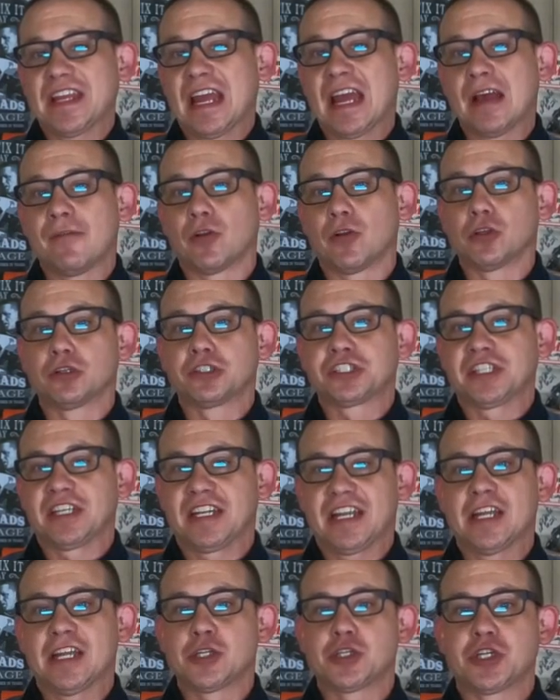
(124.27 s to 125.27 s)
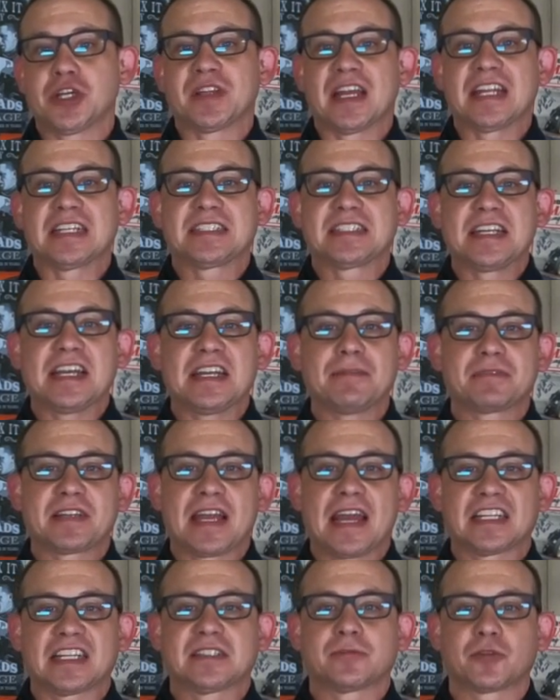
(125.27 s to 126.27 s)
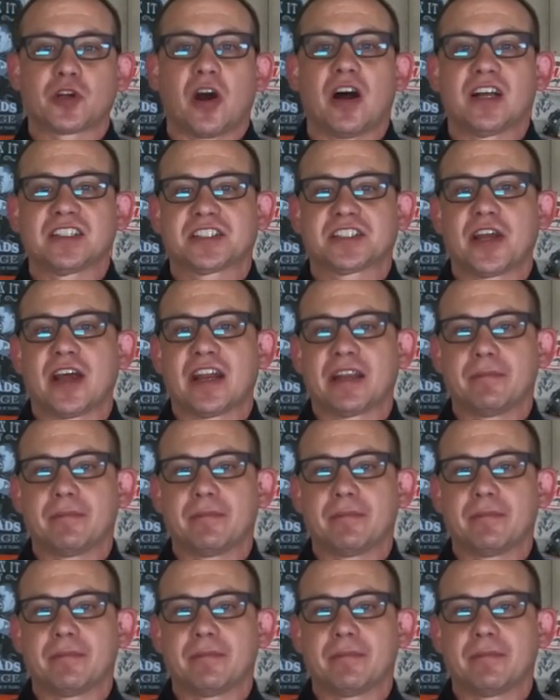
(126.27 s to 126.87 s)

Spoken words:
Evolution engine, they did take some cost-cutting